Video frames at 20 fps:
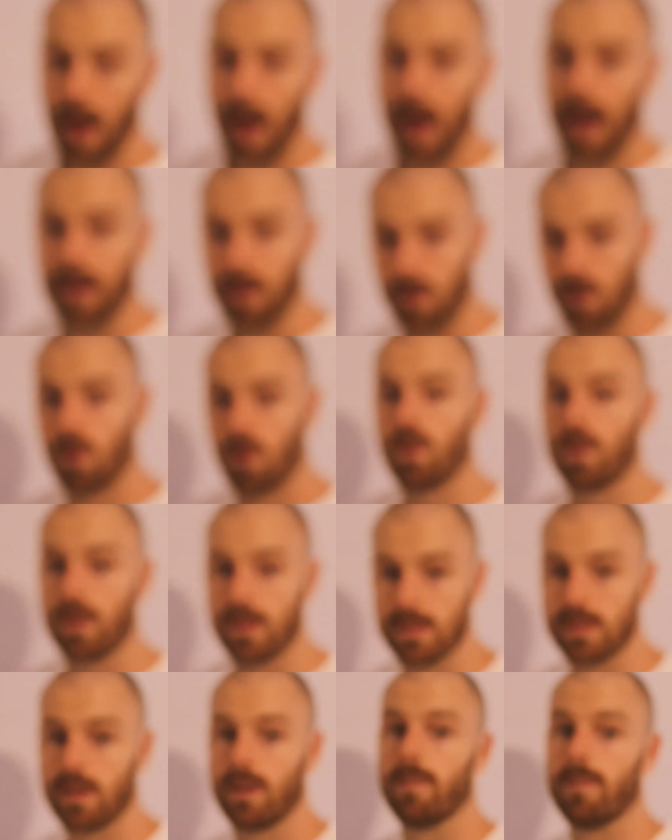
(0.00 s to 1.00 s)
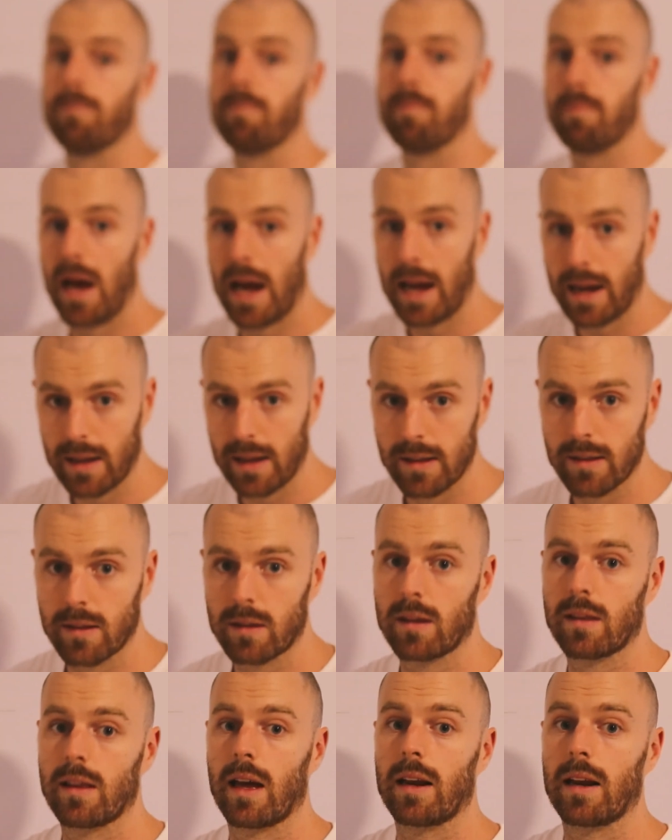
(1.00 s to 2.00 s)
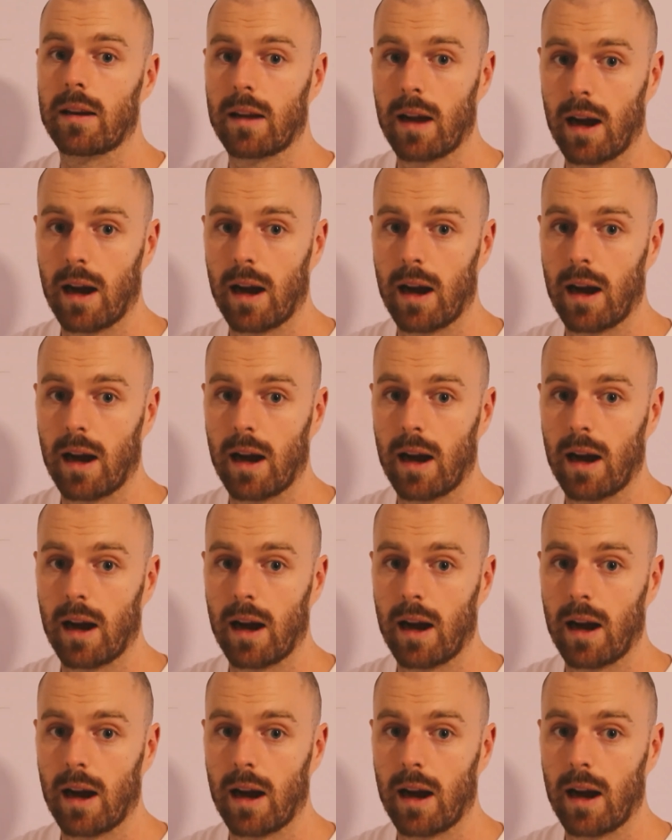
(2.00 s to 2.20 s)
and call yourself back into that